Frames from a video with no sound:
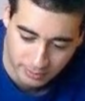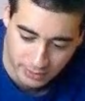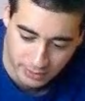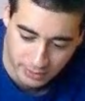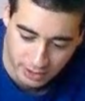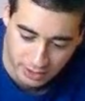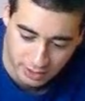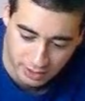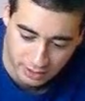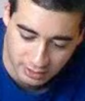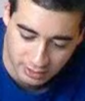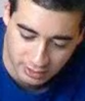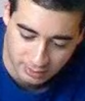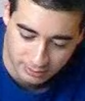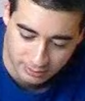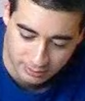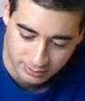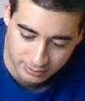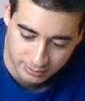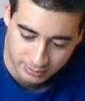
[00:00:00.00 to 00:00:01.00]

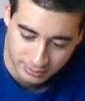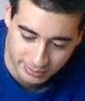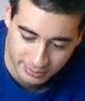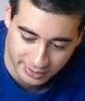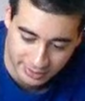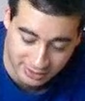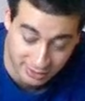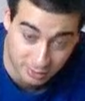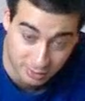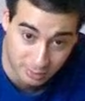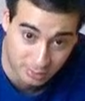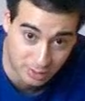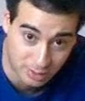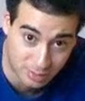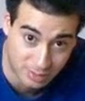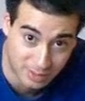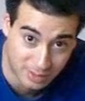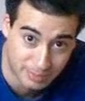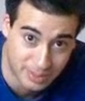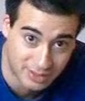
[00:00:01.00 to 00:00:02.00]
um, but they were
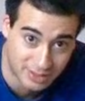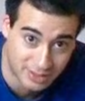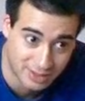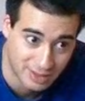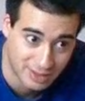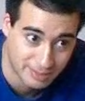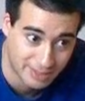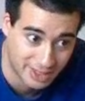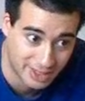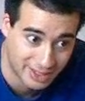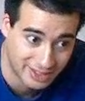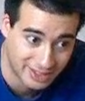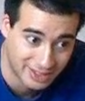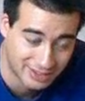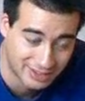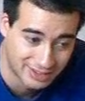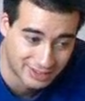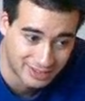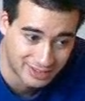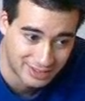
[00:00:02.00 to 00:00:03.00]
probably better than mine.
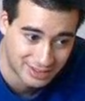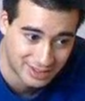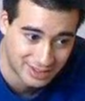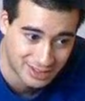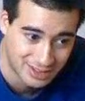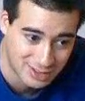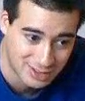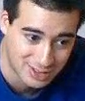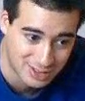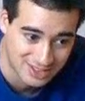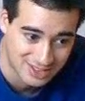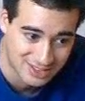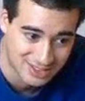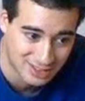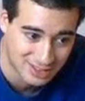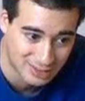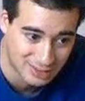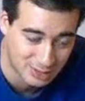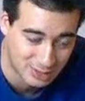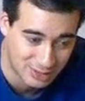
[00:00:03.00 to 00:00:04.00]
Just
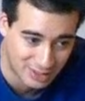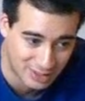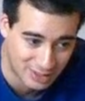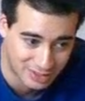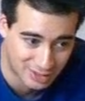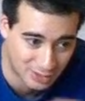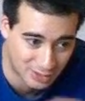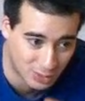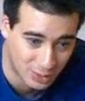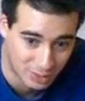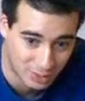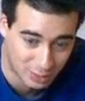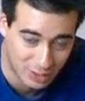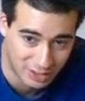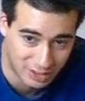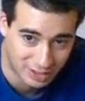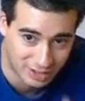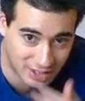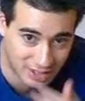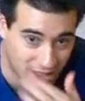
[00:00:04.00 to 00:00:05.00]
you know, trying to quit
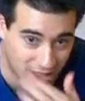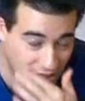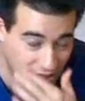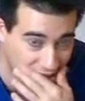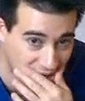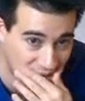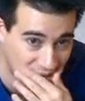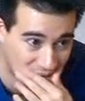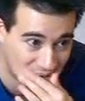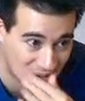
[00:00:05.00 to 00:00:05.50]
while you're ahead. You